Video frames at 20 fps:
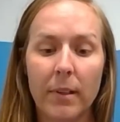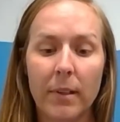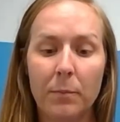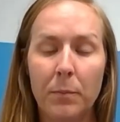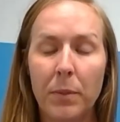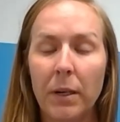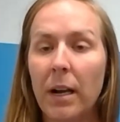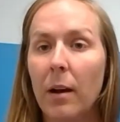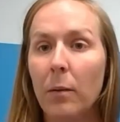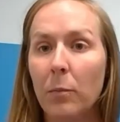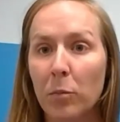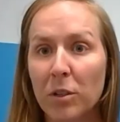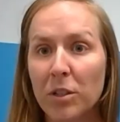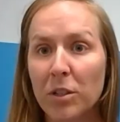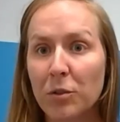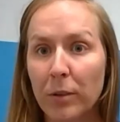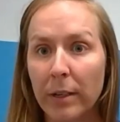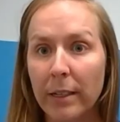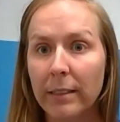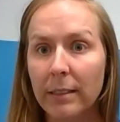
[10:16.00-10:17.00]
become
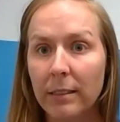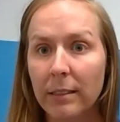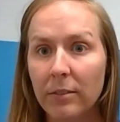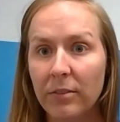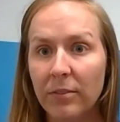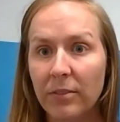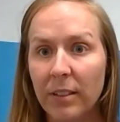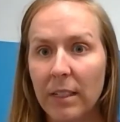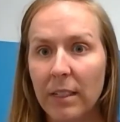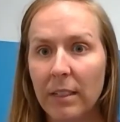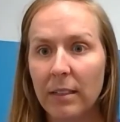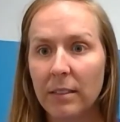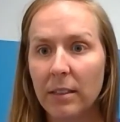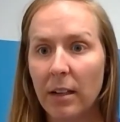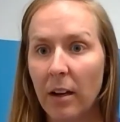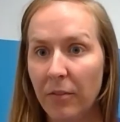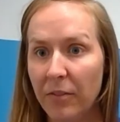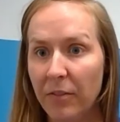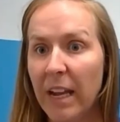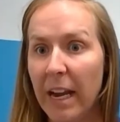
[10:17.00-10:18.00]
restrictive
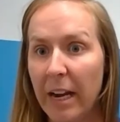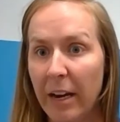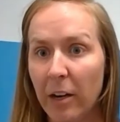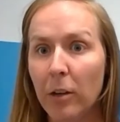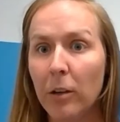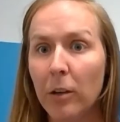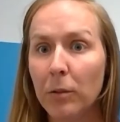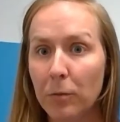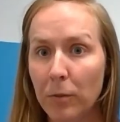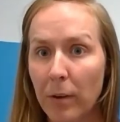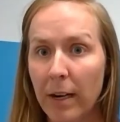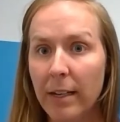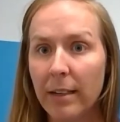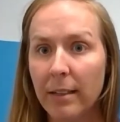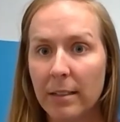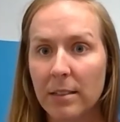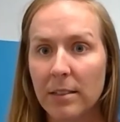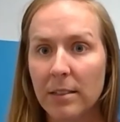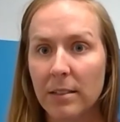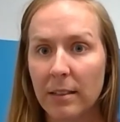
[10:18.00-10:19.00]
of the air, right?
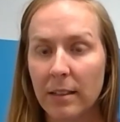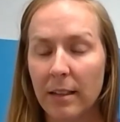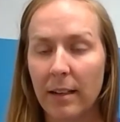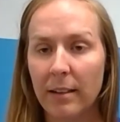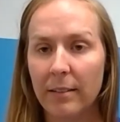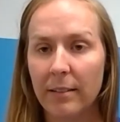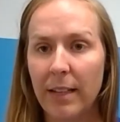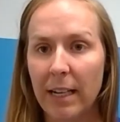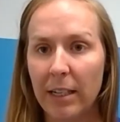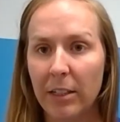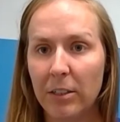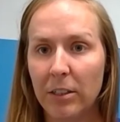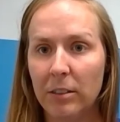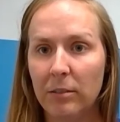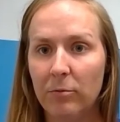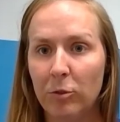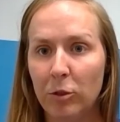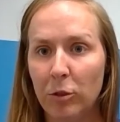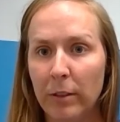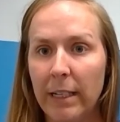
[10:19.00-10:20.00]
Because that
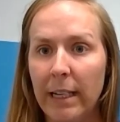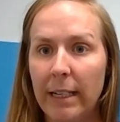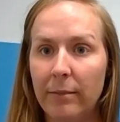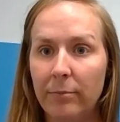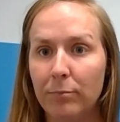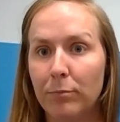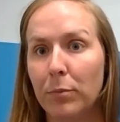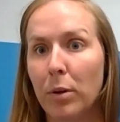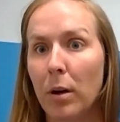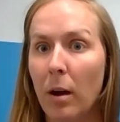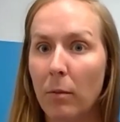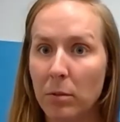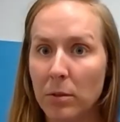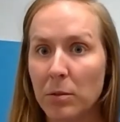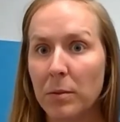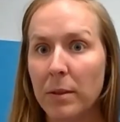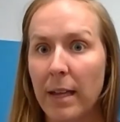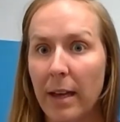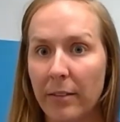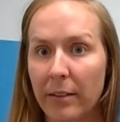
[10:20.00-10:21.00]
could create
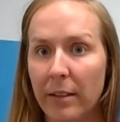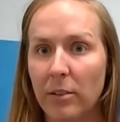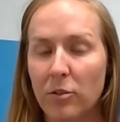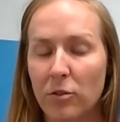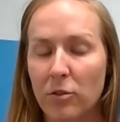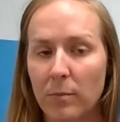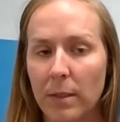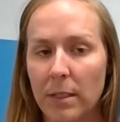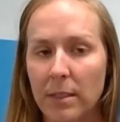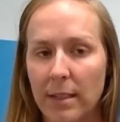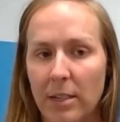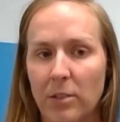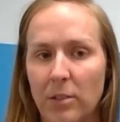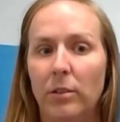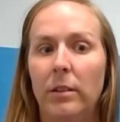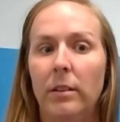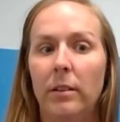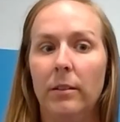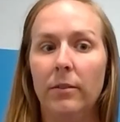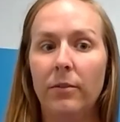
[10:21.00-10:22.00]
problems with how the instrument is
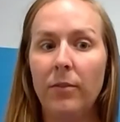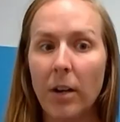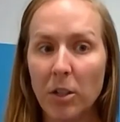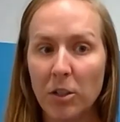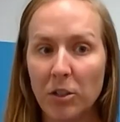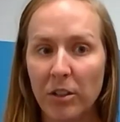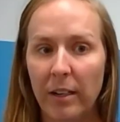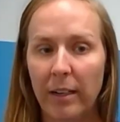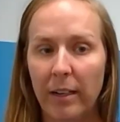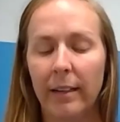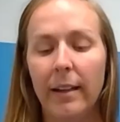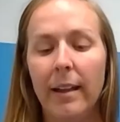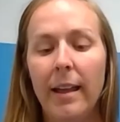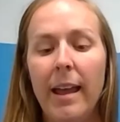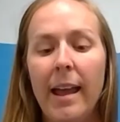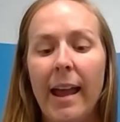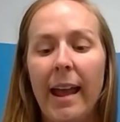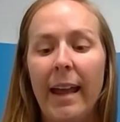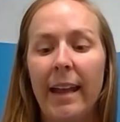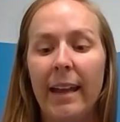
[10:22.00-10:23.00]
actually functioning.
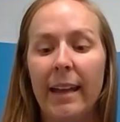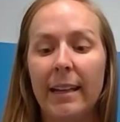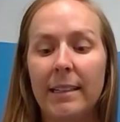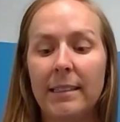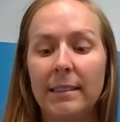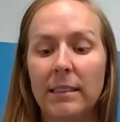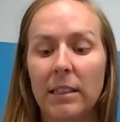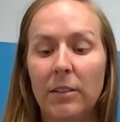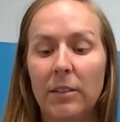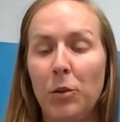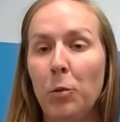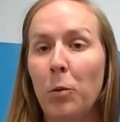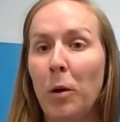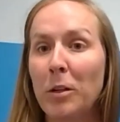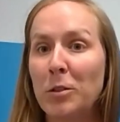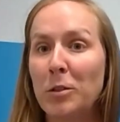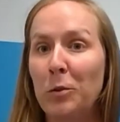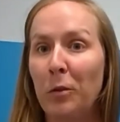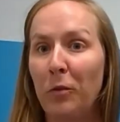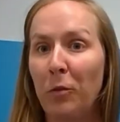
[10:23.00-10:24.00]
And if you
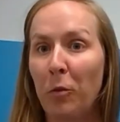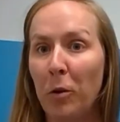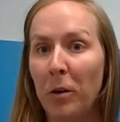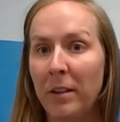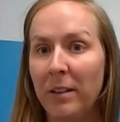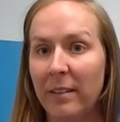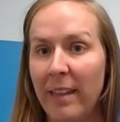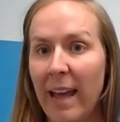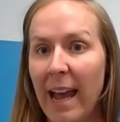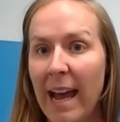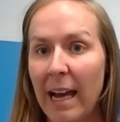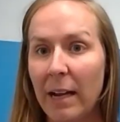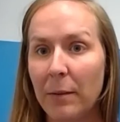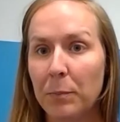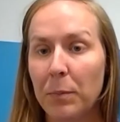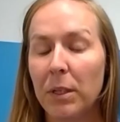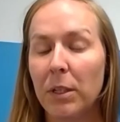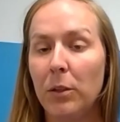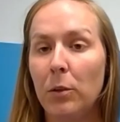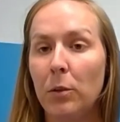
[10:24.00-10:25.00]
want to avoid that,
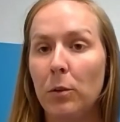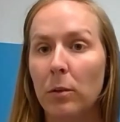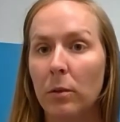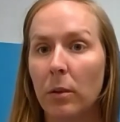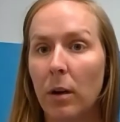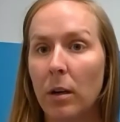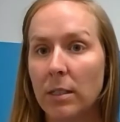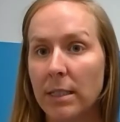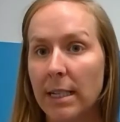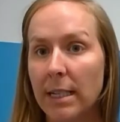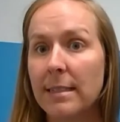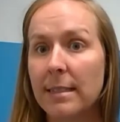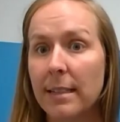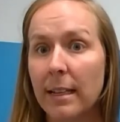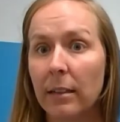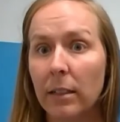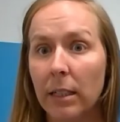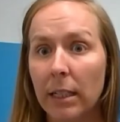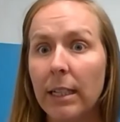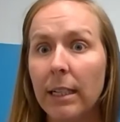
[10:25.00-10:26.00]
but you are dead set
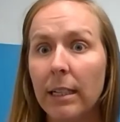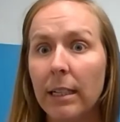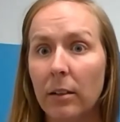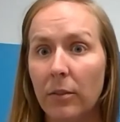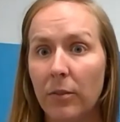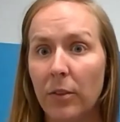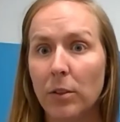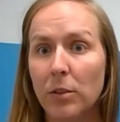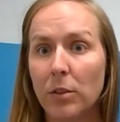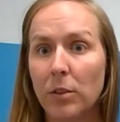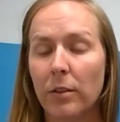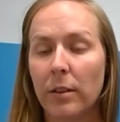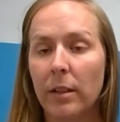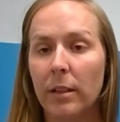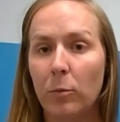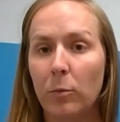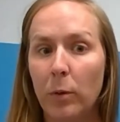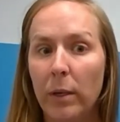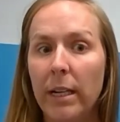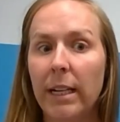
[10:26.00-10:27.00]
on getting a filter,
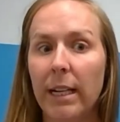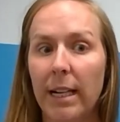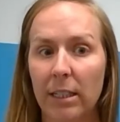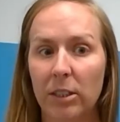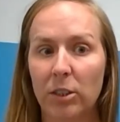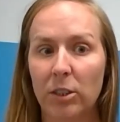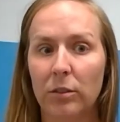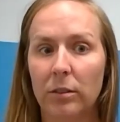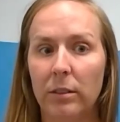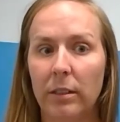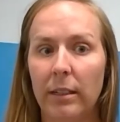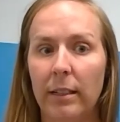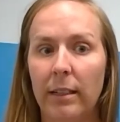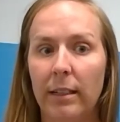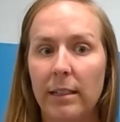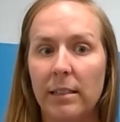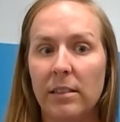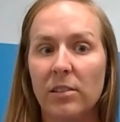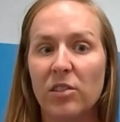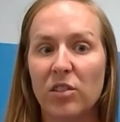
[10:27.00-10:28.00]
then we can actually
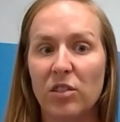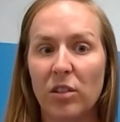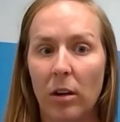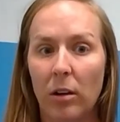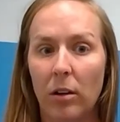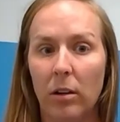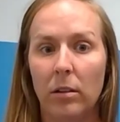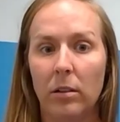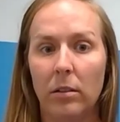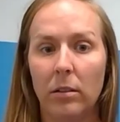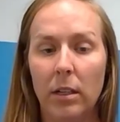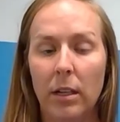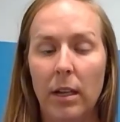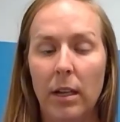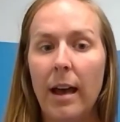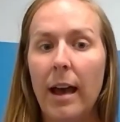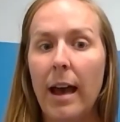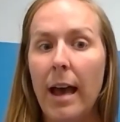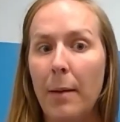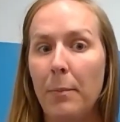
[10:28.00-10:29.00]
install
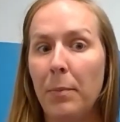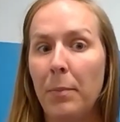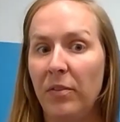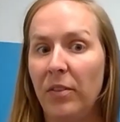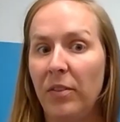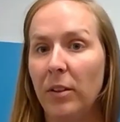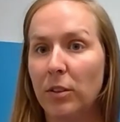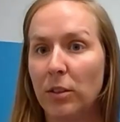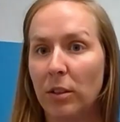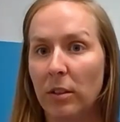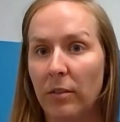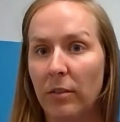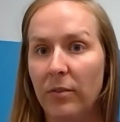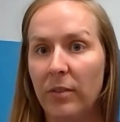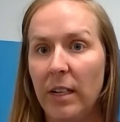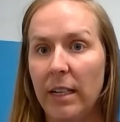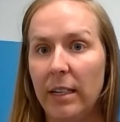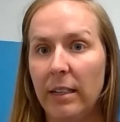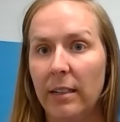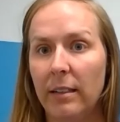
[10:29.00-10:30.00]
a HEPA filter if
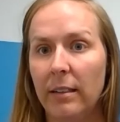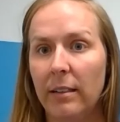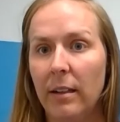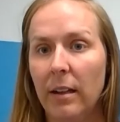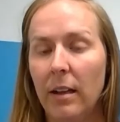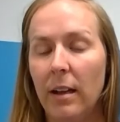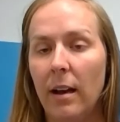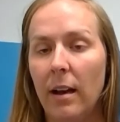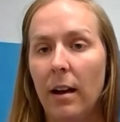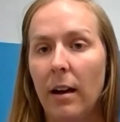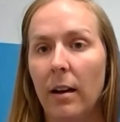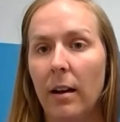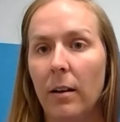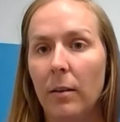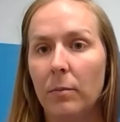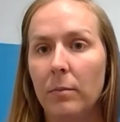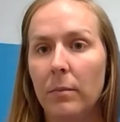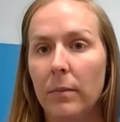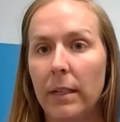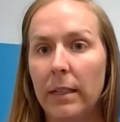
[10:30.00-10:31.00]
needed.
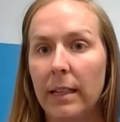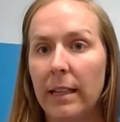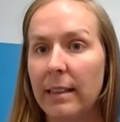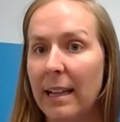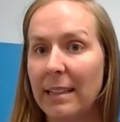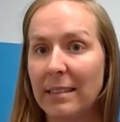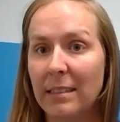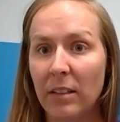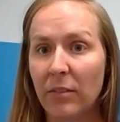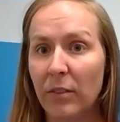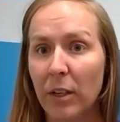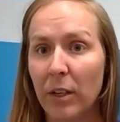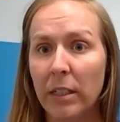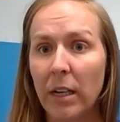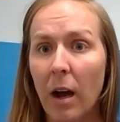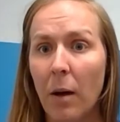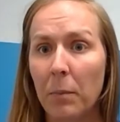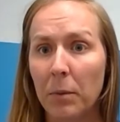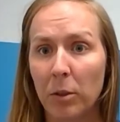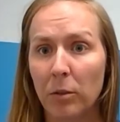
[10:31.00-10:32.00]
And that's at a very
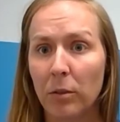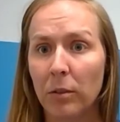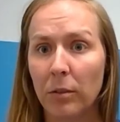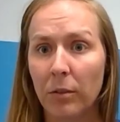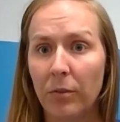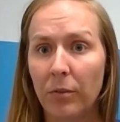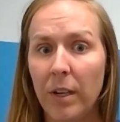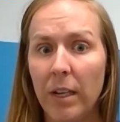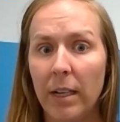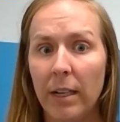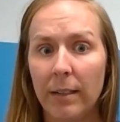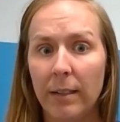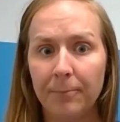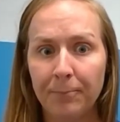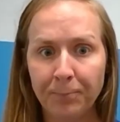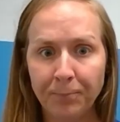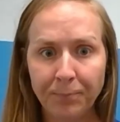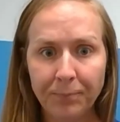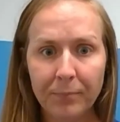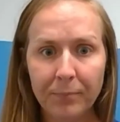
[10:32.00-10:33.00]
nominal fee,
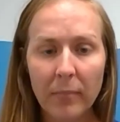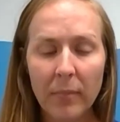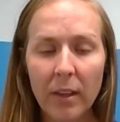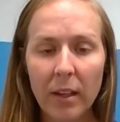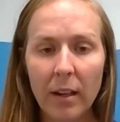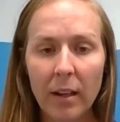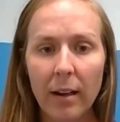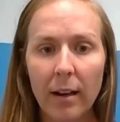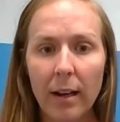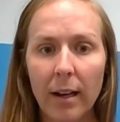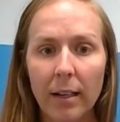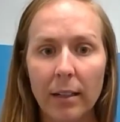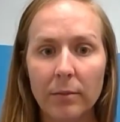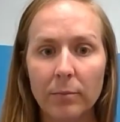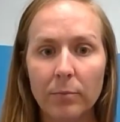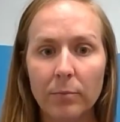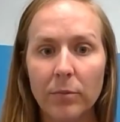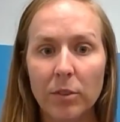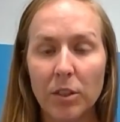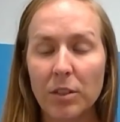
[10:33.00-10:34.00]

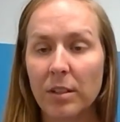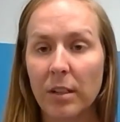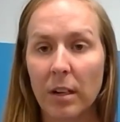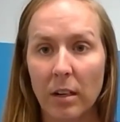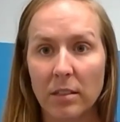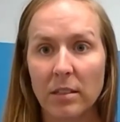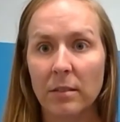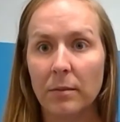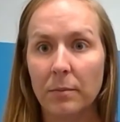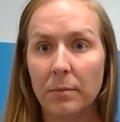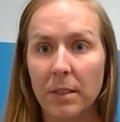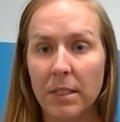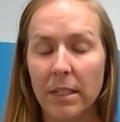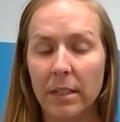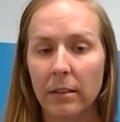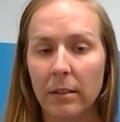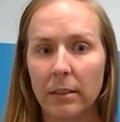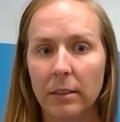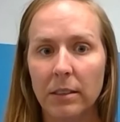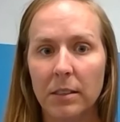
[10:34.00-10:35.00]
just the cost of
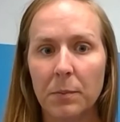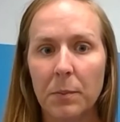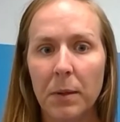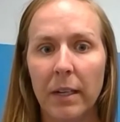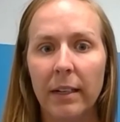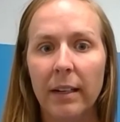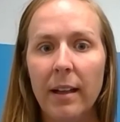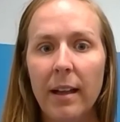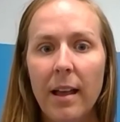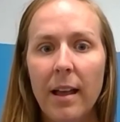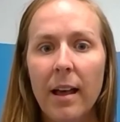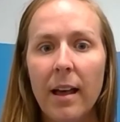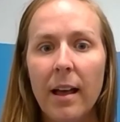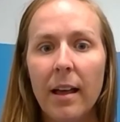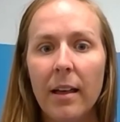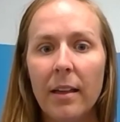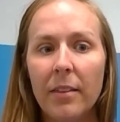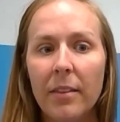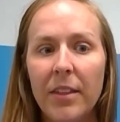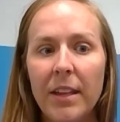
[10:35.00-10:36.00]
materials. But
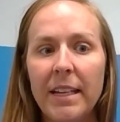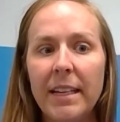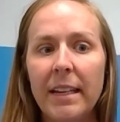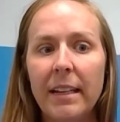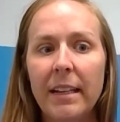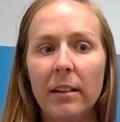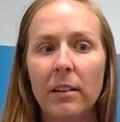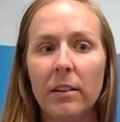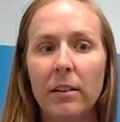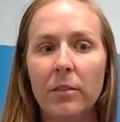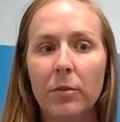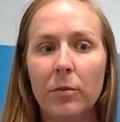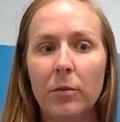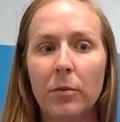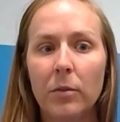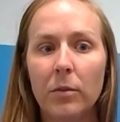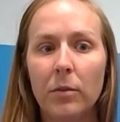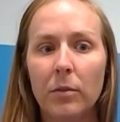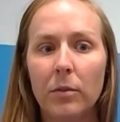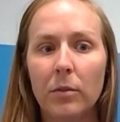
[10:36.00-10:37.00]
thinking of
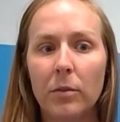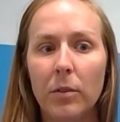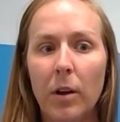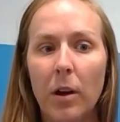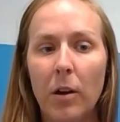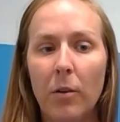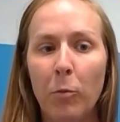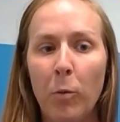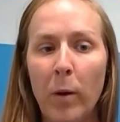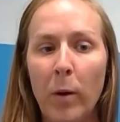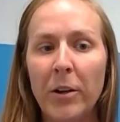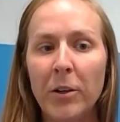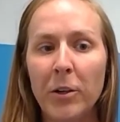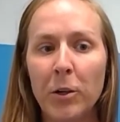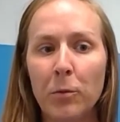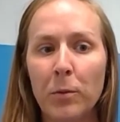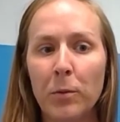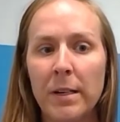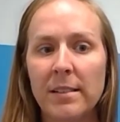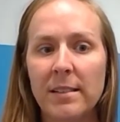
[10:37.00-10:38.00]
where
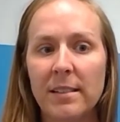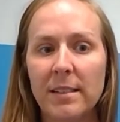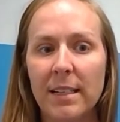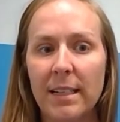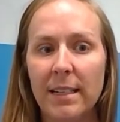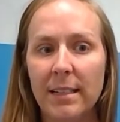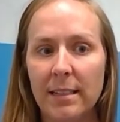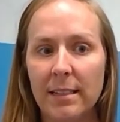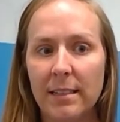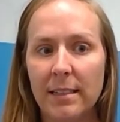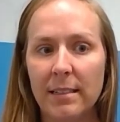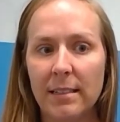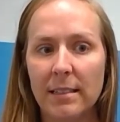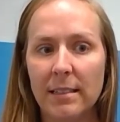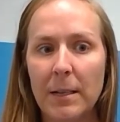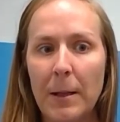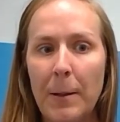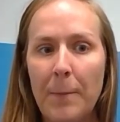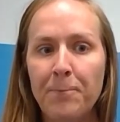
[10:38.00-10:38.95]
your risk is,